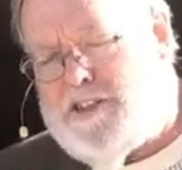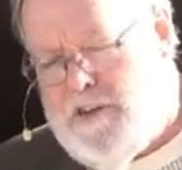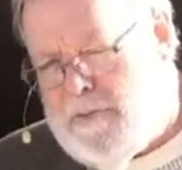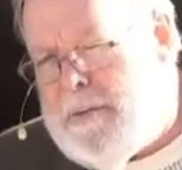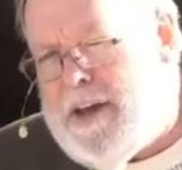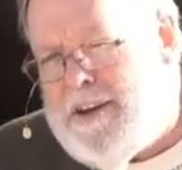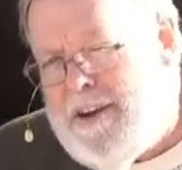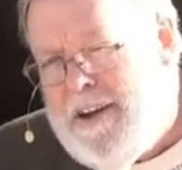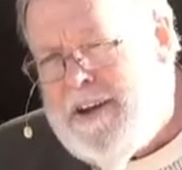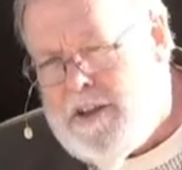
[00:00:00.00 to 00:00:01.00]
You familiar?
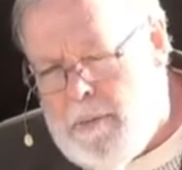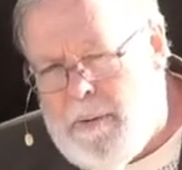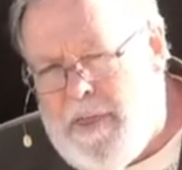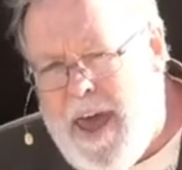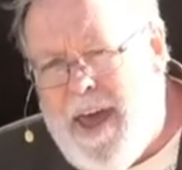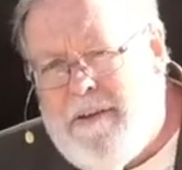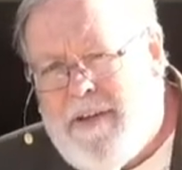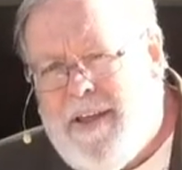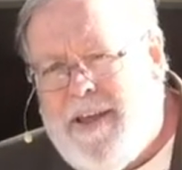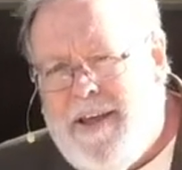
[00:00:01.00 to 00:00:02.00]
You remember that?
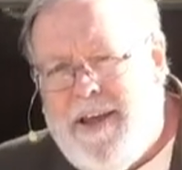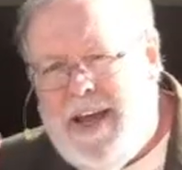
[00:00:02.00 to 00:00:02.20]
It's